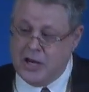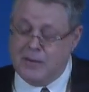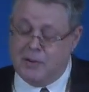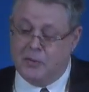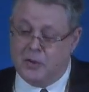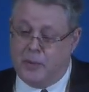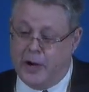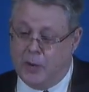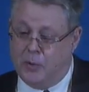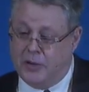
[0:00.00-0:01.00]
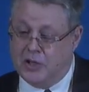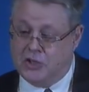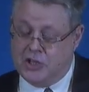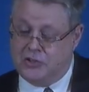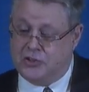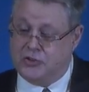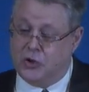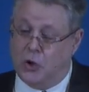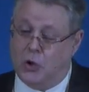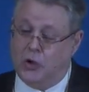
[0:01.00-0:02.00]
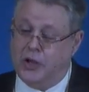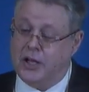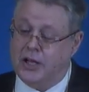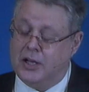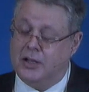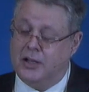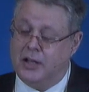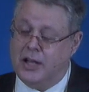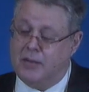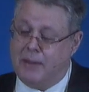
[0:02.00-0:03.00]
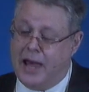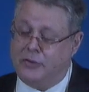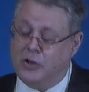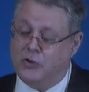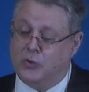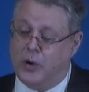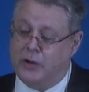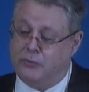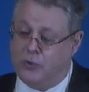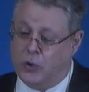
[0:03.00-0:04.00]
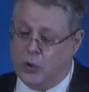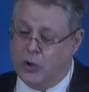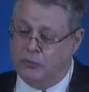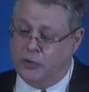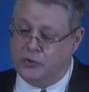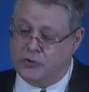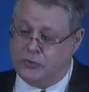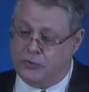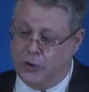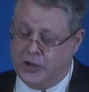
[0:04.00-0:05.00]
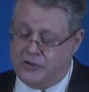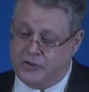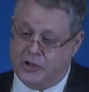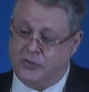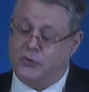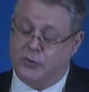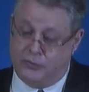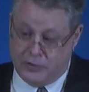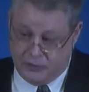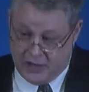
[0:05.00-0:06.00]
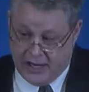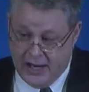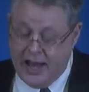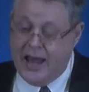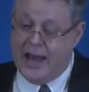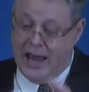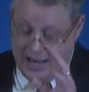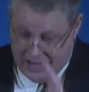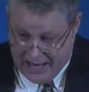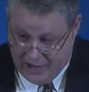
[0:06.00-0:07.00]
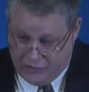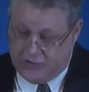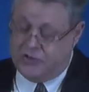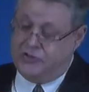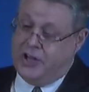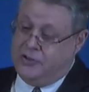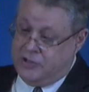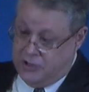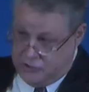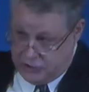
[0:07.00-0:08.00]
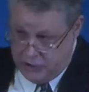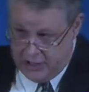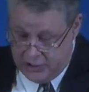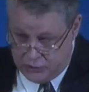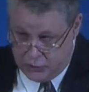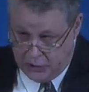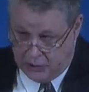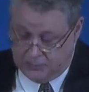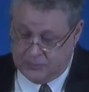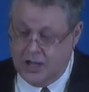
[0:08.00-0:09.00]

You remember the parable that Jesus told in Matthew 24, verses 46 through 50? And yes, this does concern Israel,